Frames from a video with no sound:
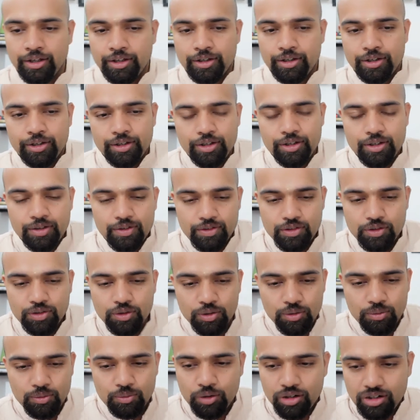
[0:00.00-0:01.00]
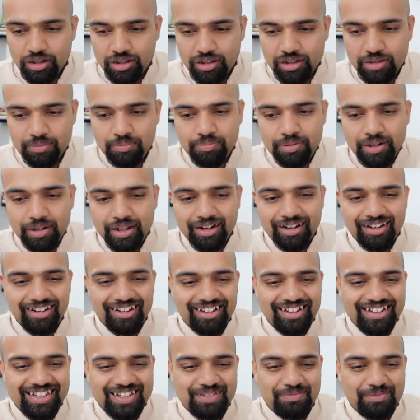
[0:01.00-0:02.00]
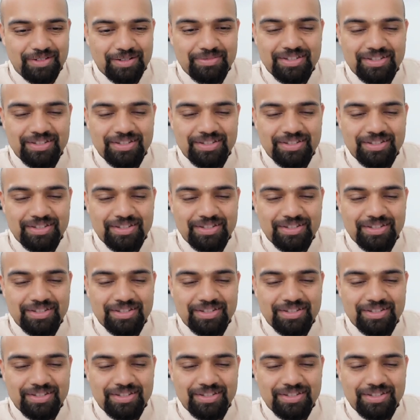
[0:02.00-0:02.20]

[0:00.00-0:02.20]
So what are the preclinical symptoms?